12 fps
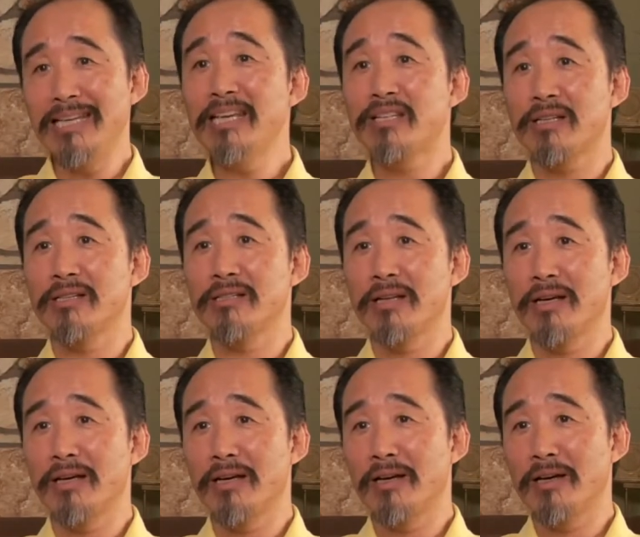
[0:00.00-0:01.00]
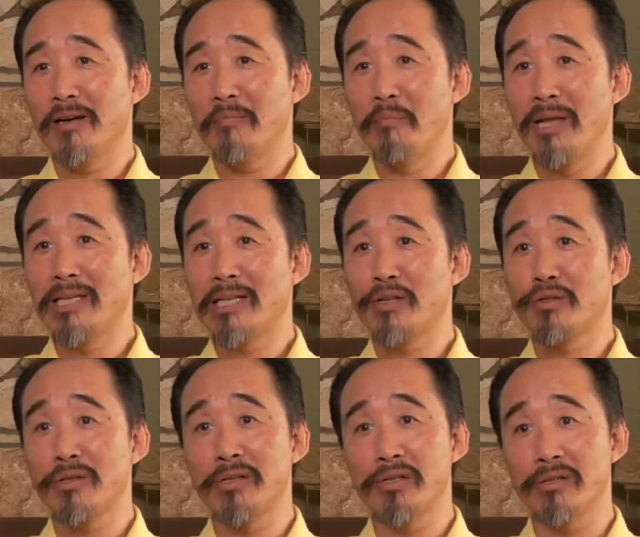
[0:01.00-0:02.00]
Eastern medical
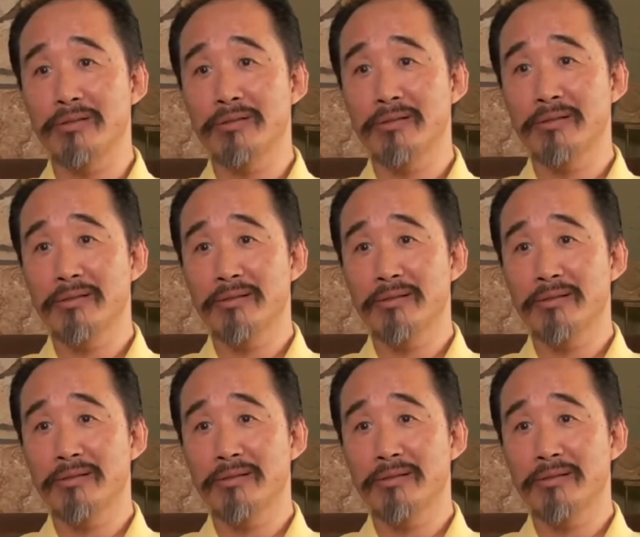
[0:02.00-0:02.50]
tradition,